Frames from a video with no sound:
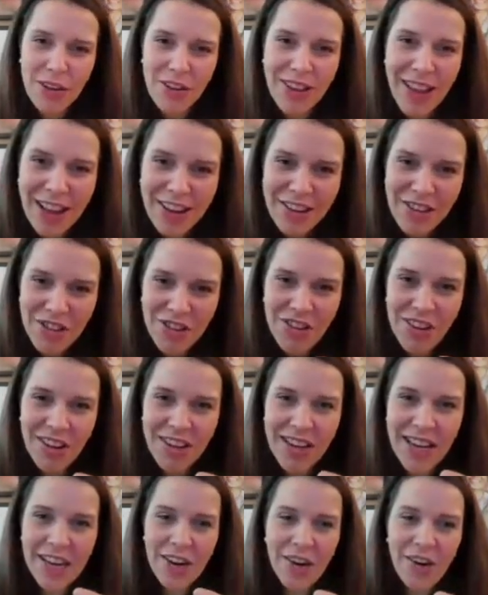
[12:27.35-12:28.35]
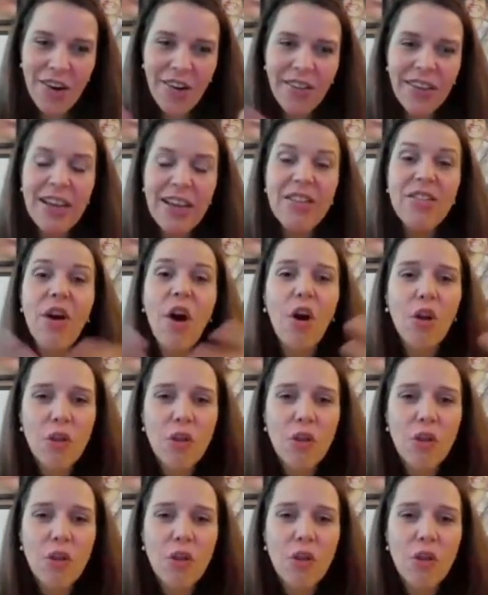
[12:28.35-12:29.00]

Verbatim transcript: and an additional layer on it,